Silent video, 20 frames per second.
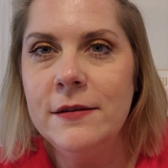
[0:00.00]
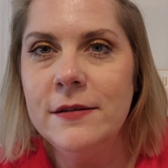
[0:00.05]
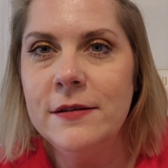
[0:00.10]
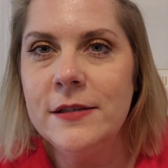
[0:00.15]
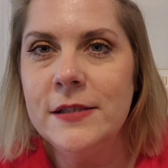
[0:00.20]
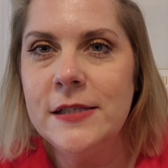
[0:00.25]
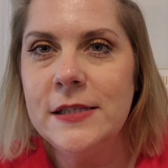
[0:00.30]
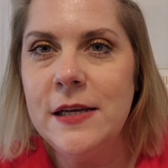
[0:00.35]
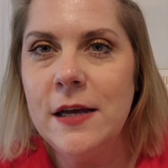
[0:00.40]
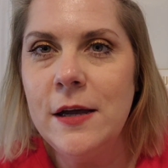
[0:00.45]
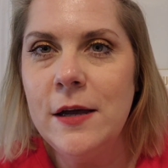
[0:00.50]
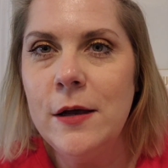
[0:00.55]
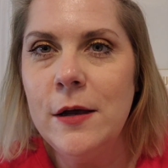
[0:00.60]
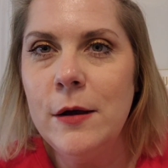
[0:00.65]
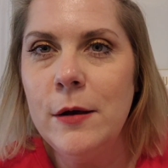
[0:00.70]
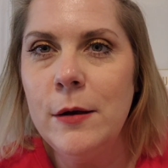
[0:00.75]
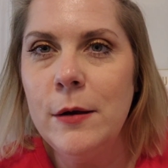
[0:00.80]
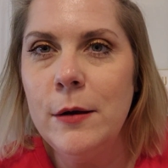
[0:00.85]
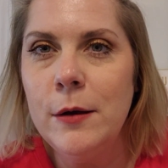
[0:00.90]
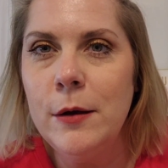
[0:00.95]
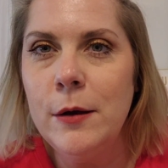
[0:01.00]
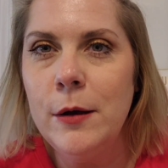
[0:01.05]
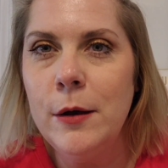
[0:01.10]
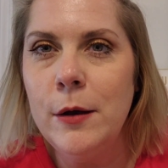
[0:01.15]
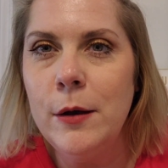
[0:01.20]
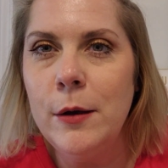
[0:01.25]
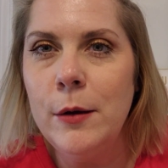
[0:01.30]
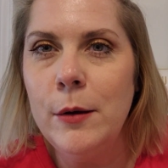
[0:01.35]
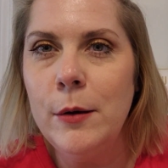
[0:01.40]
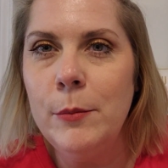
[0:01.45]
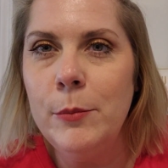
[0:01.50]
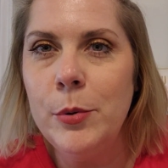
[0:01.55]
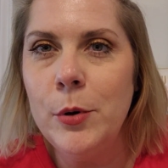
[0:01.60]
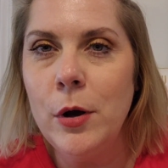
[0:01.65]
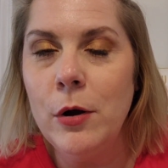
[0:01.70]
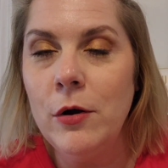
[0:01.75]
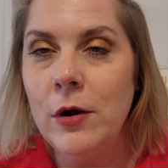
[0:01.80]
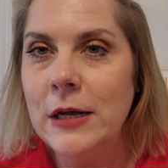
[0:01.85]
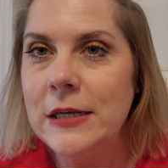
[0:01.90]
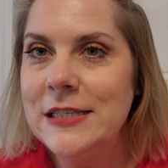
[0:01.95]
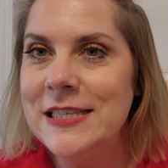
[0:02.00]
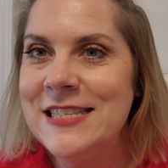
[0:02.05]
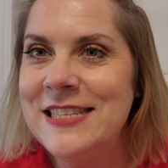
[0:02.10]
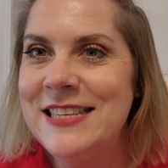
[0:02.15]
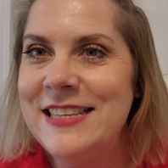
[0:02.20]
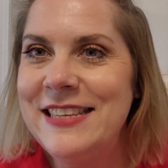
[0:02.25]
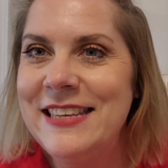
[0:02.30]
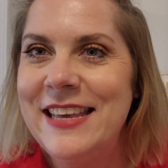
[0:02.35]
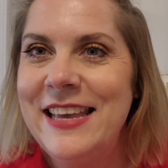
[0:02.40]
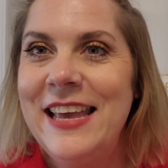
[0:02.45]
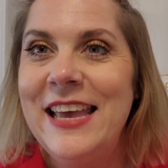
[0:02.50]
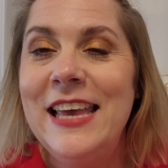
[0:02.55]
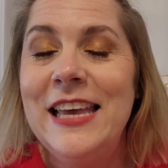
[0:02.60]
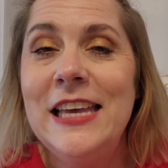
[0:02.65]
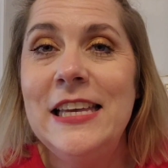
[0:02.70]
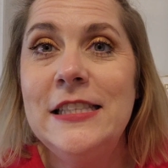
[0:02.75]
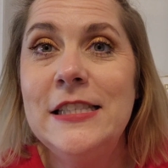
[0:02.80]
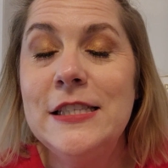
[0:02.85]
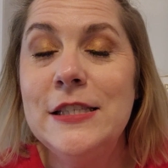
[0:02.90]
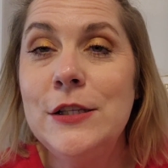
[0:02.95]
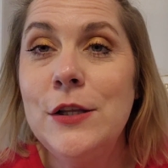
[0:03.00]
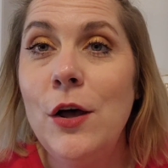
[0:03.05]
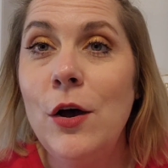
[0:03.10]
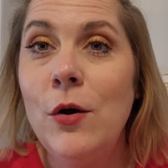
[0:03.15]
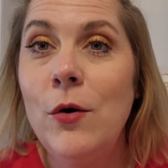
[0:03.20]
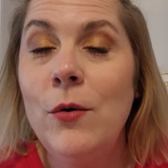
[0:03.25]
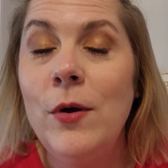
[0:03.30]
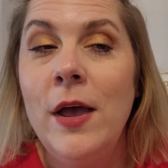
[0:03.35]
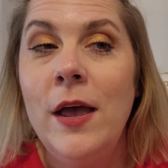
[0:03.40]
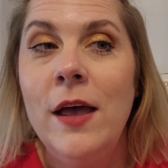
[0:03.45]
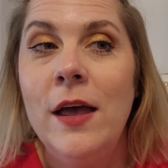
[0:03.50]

some progress. It's slow.